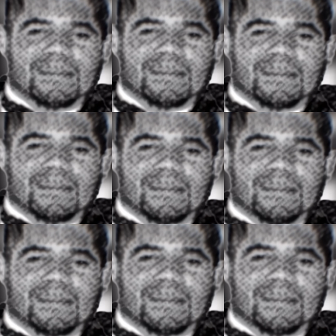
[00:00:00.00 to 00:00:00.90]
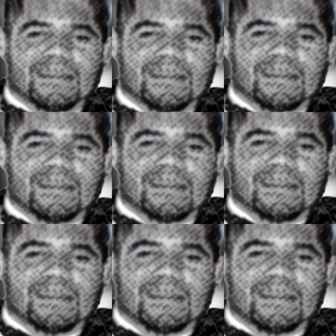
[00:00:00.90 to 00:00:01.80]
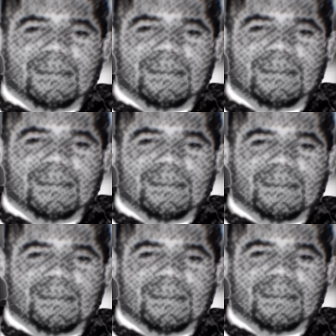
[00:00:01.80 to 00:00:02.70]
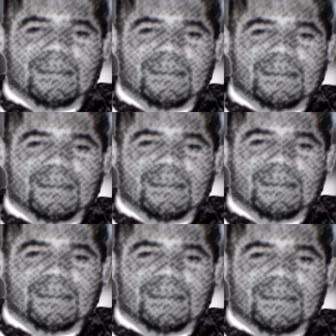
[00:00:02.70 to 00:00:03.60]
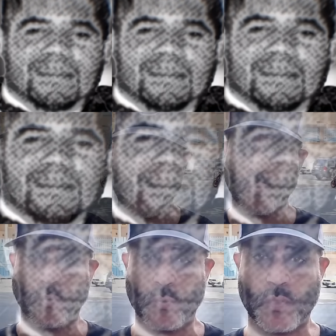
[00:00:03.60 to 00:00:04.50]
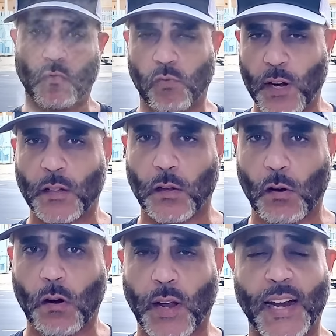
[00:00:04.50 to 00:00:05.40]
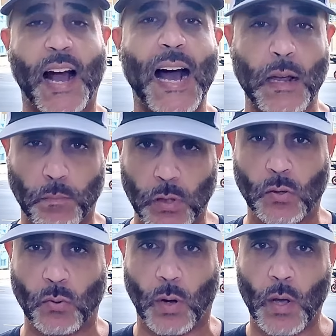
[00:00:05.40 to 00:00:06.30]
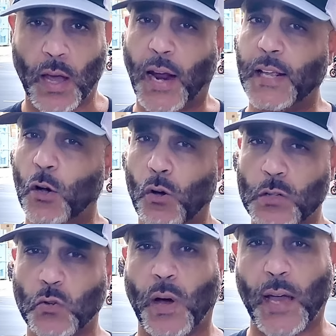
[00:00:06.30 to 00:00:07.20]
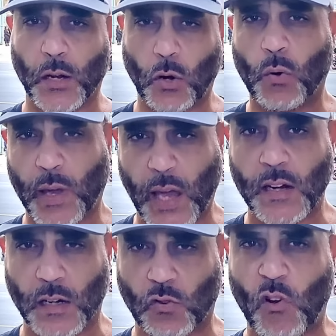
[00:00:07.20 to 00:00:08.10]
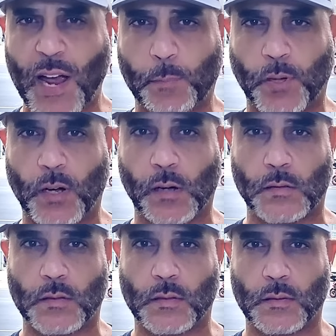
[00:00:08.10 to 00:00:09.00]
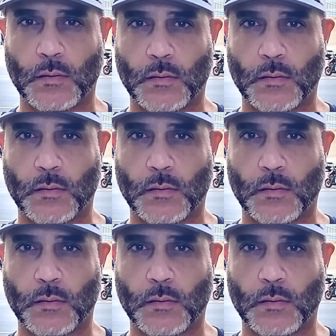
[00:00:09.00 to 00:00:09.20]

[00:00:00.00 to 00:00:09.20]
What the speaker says: had risen to prominence and sold several heroin brands, such as Eyewitness News, Red Alert, and High Blue, and he also had cocaine and crack plugs.